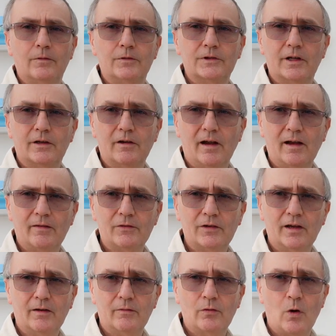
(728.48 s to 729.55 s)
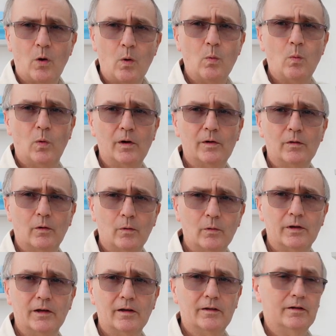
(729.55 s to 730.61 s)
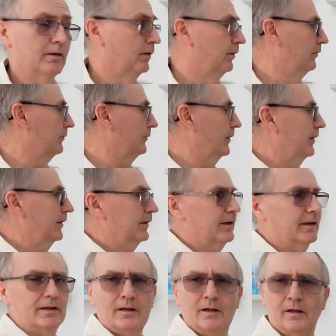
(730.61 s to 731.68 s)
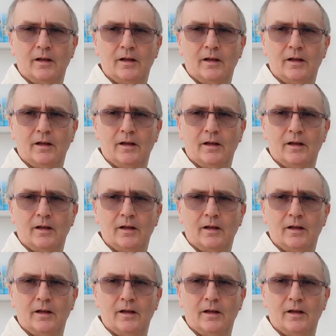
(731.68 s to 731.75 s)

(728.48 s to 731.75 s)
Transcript: So you have to have one or the other, okay?